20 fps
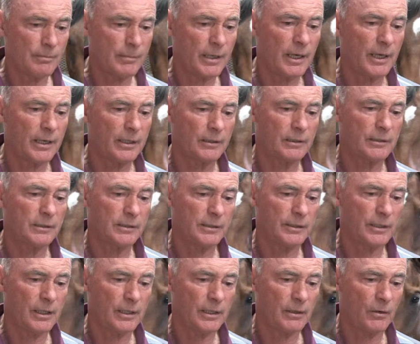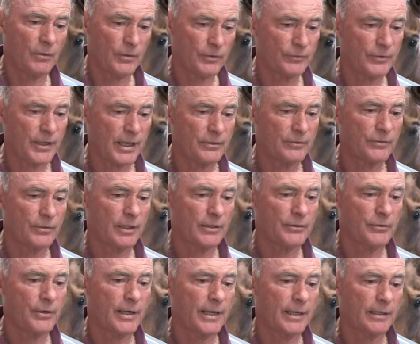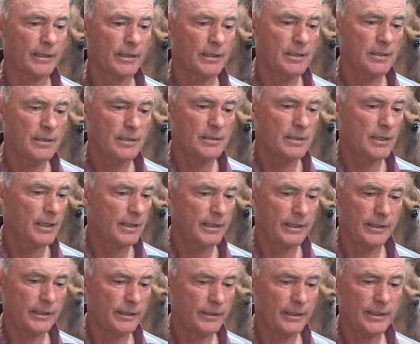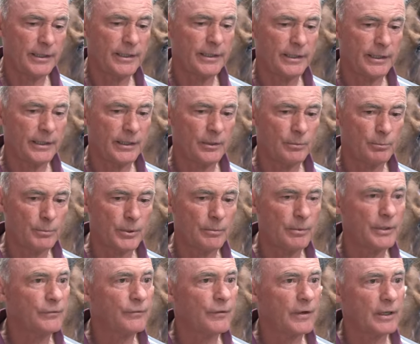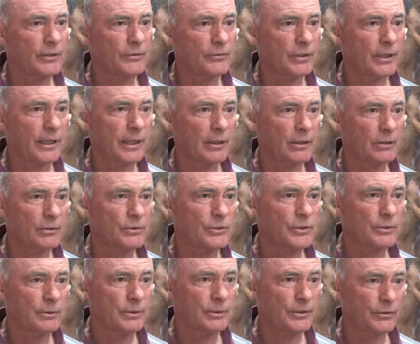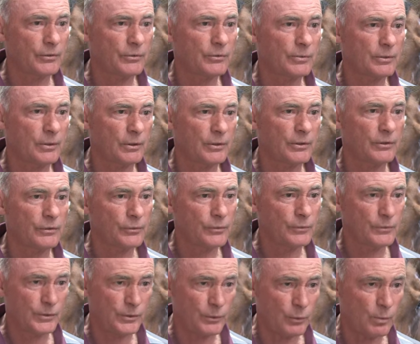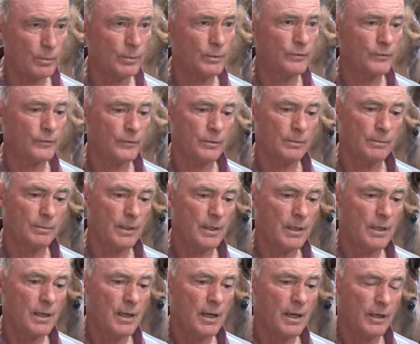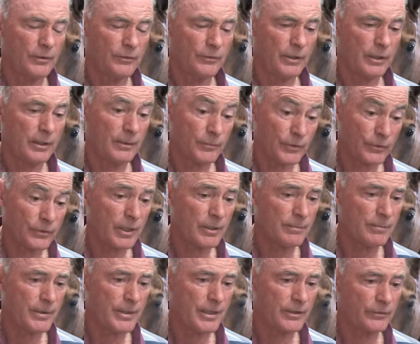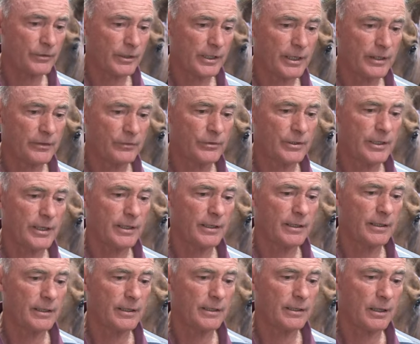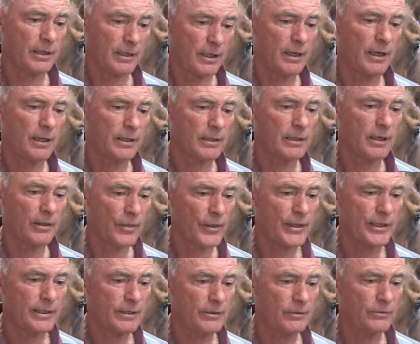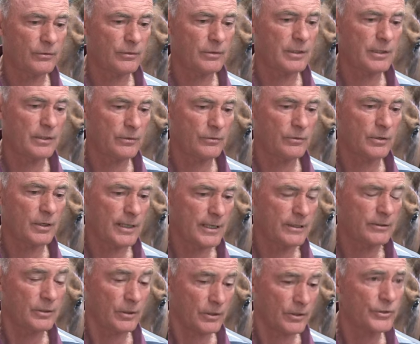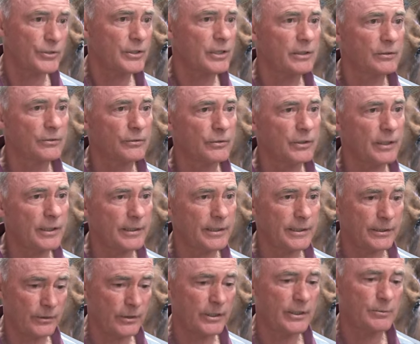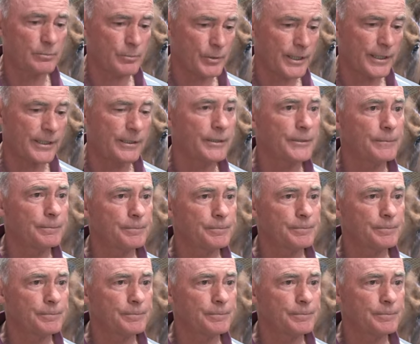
a mile on the standside track, you know, he probably finds a length or two on his normal form. So I'm just hoping that's the case here. I think he's got a chance. You know, he's pretty good.